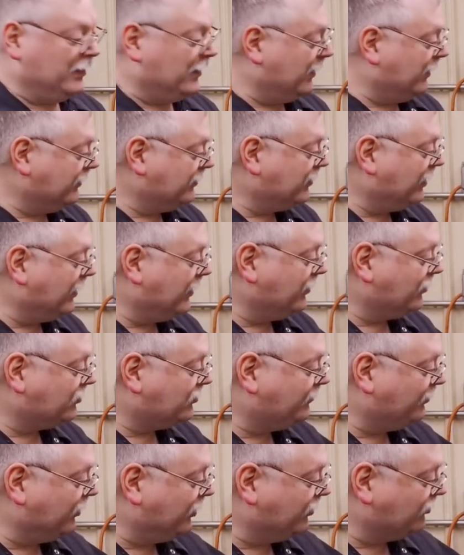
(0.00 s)
has had
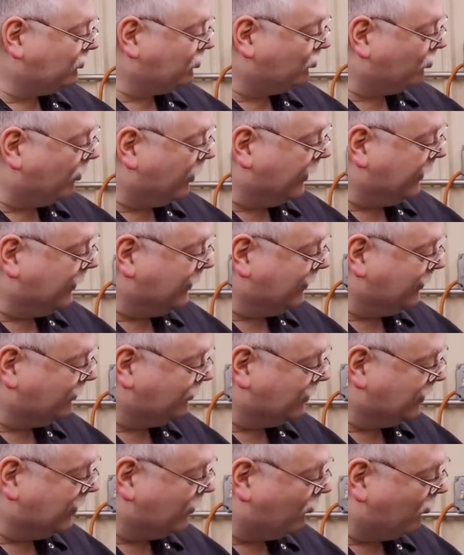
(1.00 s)
experience grinding
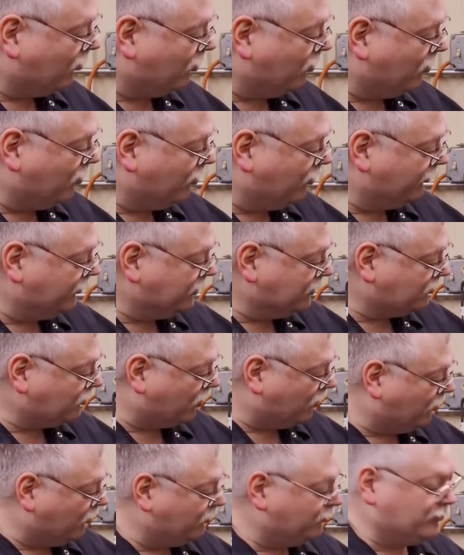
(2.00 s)
and you get all these
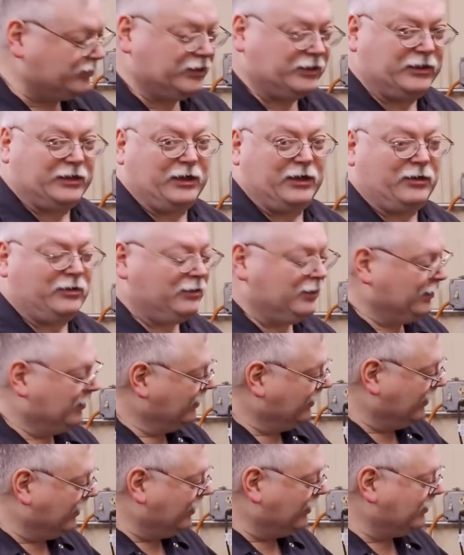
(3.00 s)
holes in there,
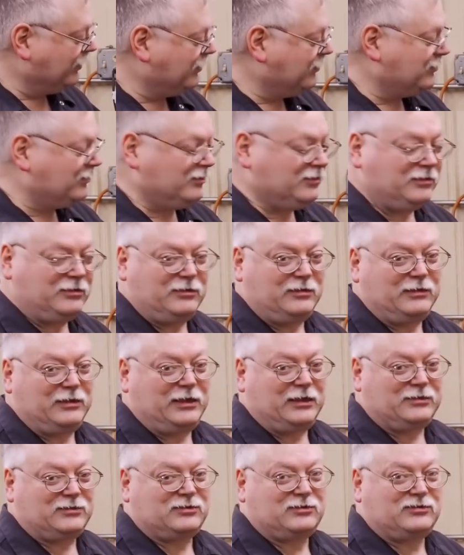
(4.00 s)
it's
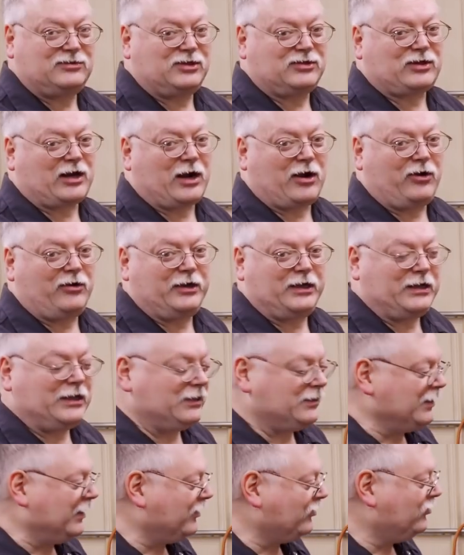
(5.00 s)
just hard to
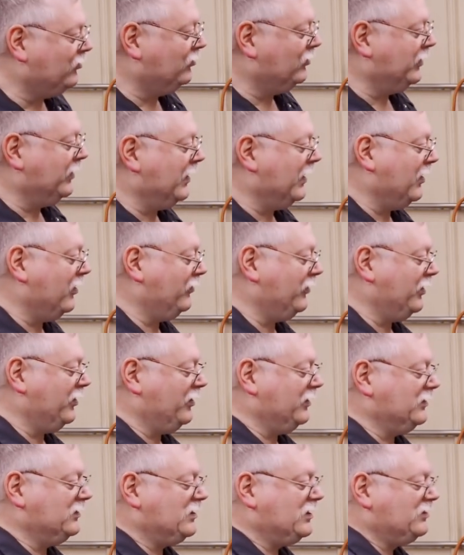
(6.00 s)
get that coolant out of
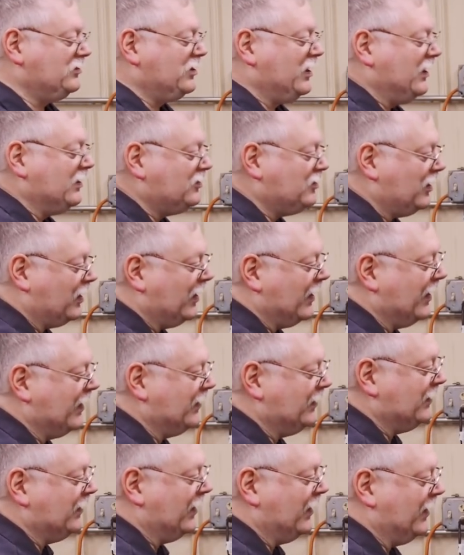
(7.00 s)
there. It takes you a lot
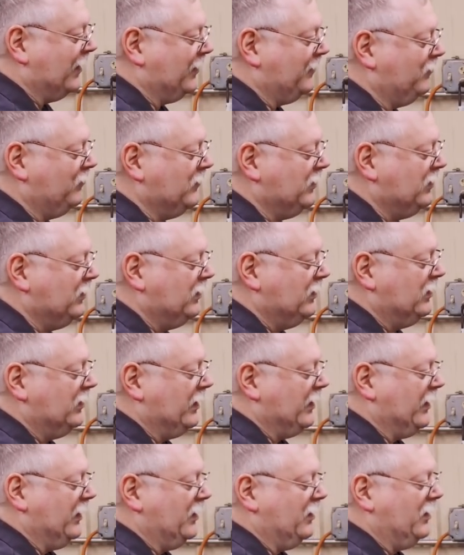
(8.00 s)
of time,
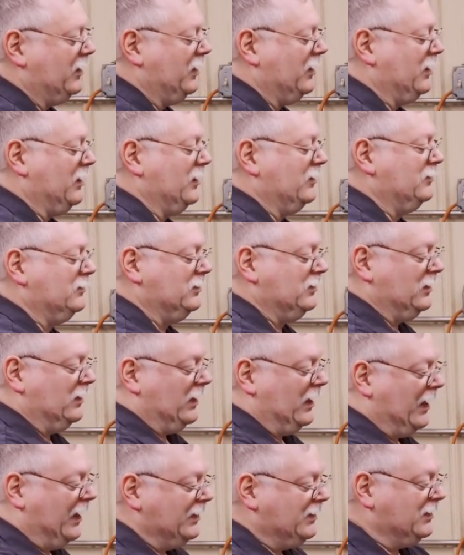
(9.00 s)
and
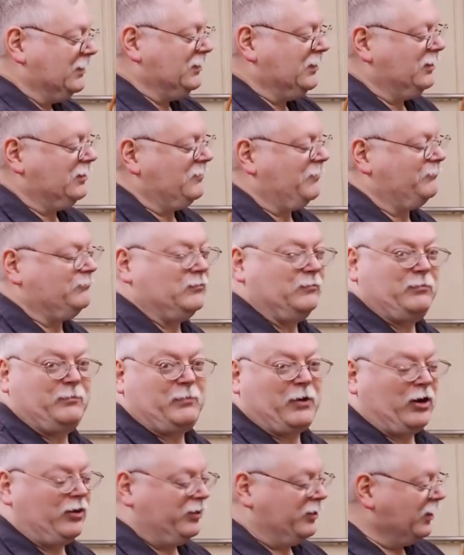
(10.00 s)
I can get the
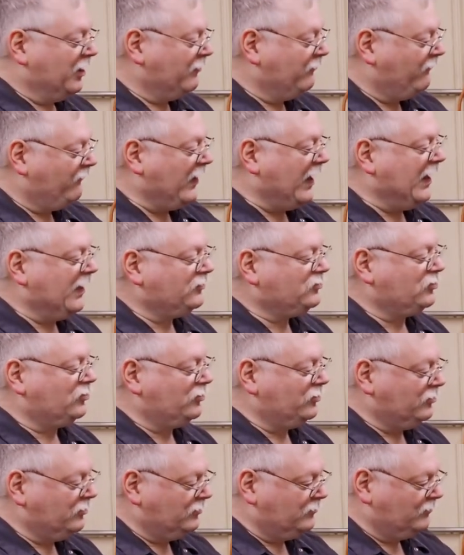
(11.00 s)
part done
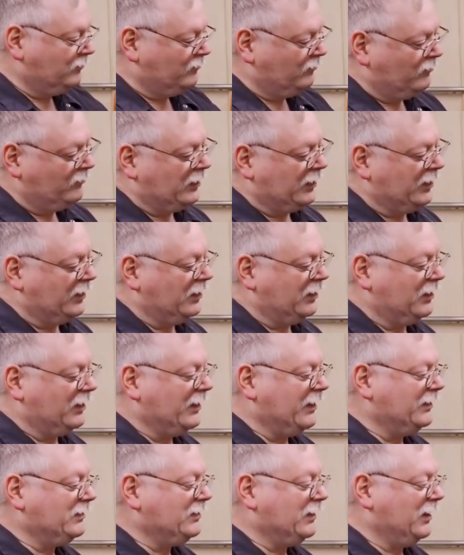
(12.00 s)
faster a
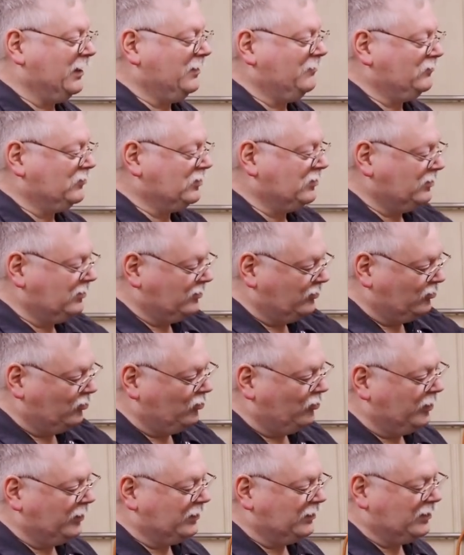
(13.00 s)
lot of times
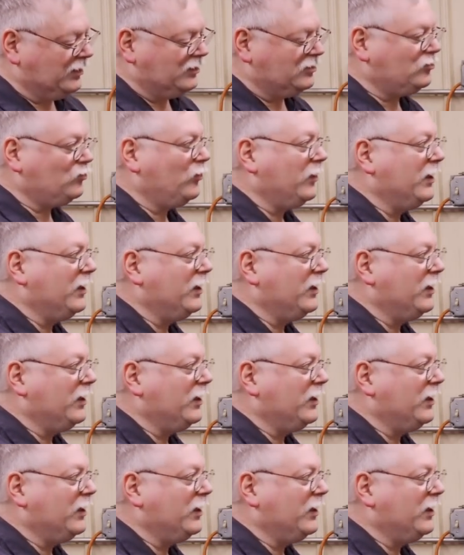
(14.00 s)
doing it this